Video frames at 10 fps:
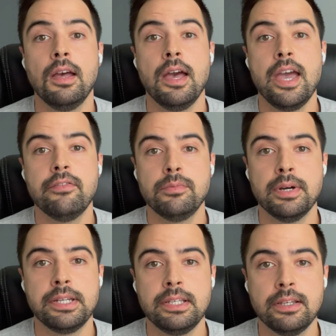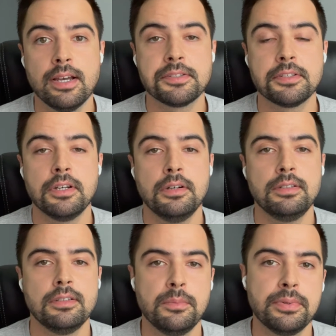Hey everybody, how's it
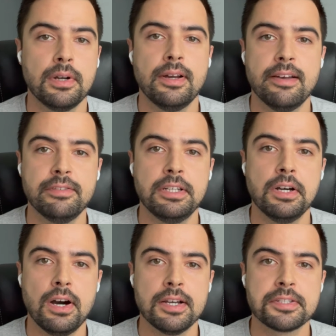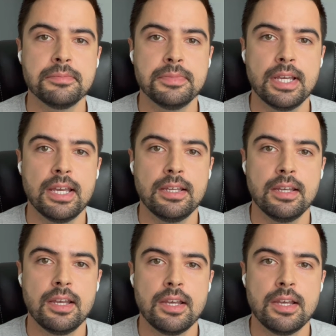going? Hope you're all having an awesome day.